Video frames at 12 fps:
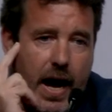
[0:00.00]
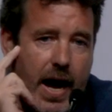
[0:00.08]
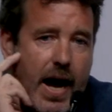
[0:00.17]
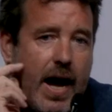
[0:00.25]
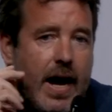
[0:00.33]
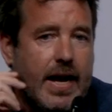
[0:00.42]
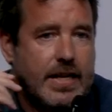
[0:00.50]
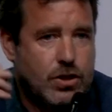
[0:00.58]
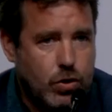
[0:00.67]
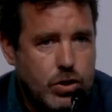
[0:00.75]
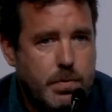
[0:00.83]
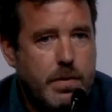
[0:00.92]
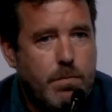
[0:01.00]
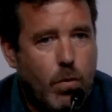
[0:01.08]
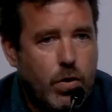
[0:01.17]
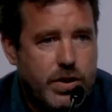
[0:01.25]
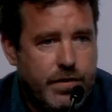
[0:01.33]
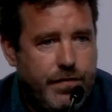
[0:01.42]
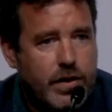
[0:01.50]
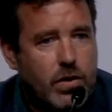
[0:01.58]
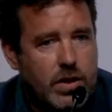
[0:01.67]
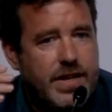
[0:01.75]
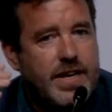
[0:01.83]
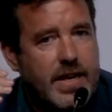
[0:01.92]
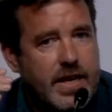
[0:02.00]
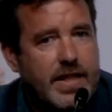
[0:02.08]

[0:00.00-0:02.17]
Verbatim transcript: Uh, it's going to be more difficult, the,